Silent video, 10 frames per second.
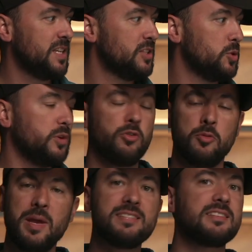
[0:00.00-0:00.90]
So we go from
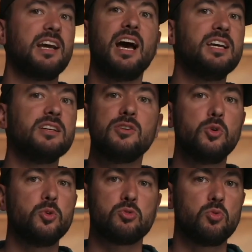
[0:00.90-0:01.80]
Hezekiah, who
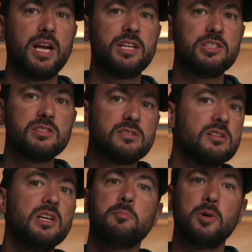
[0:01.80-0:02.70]
was righteous,
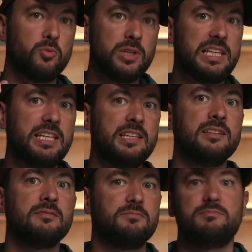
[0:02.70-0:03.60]
but really
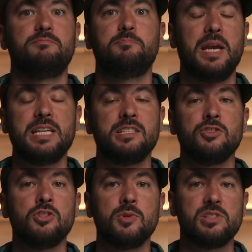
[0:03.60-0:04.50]
didn't pay
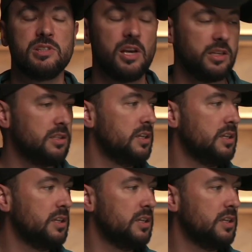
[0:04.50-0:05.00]
attention to his son.